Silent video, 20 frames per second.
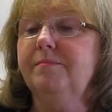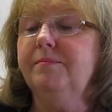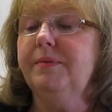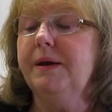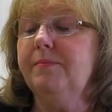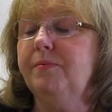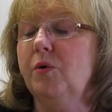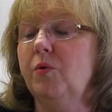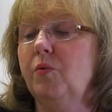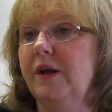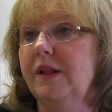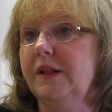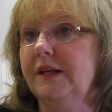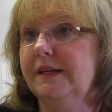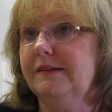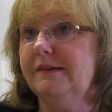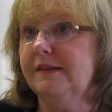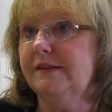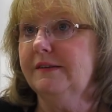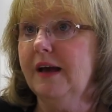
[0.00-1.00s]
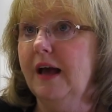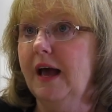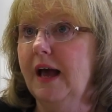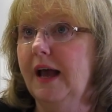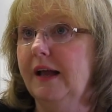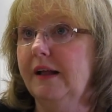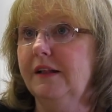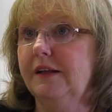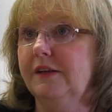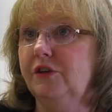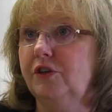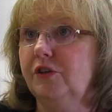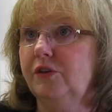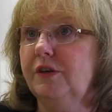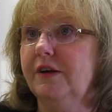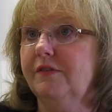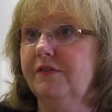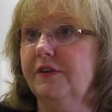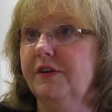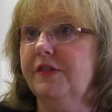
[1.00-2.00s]
people willing to tile and do
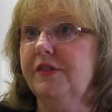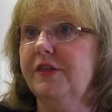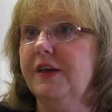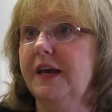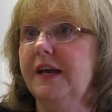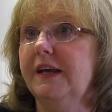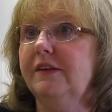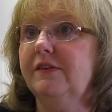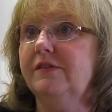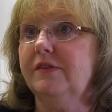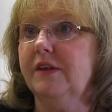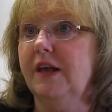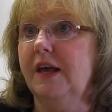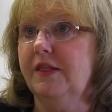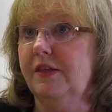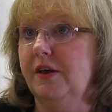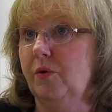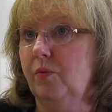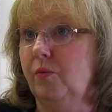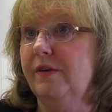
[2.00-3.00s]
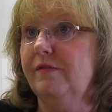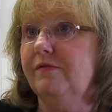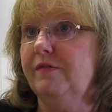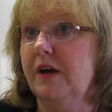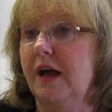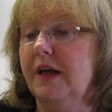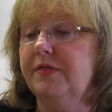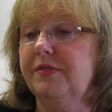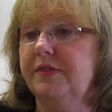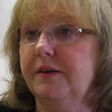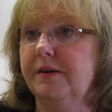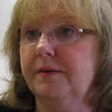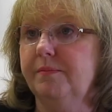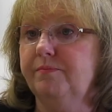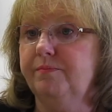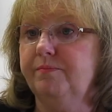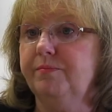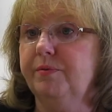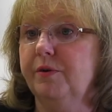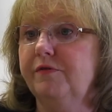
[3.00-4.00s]
different things uh, that we've got the
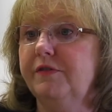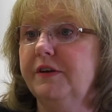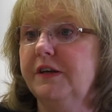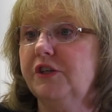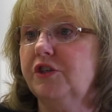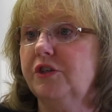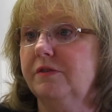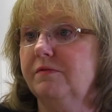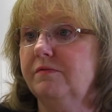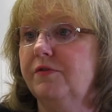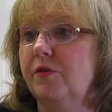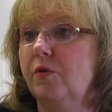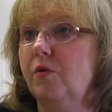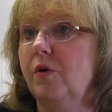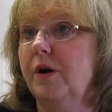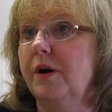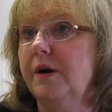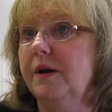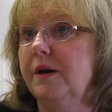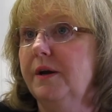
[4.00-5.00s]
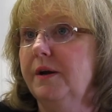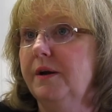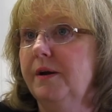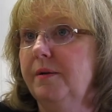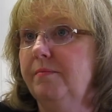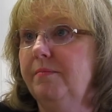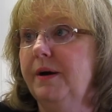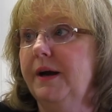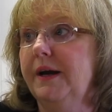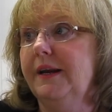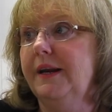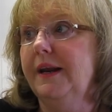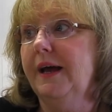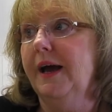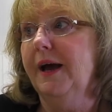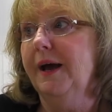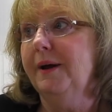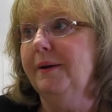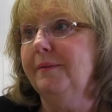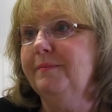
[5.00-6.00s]
provision for. But
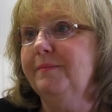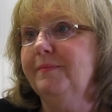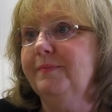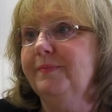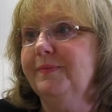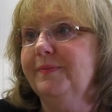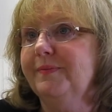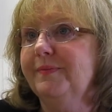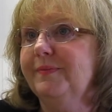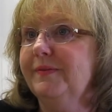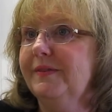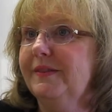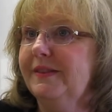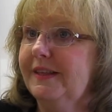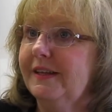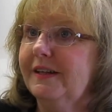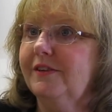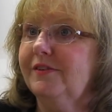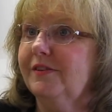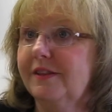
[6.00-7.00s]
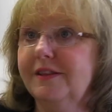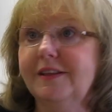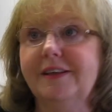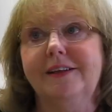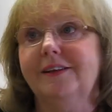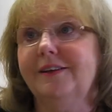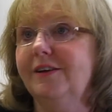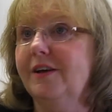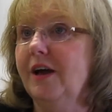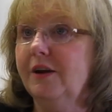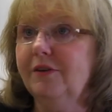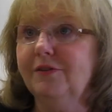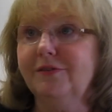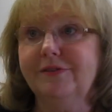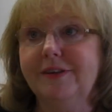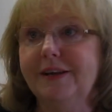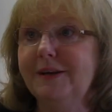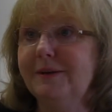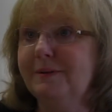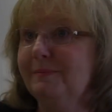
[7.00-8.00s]
um, God will
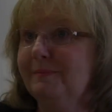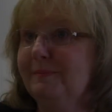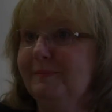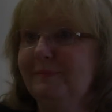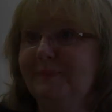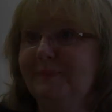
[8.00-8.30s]
send them.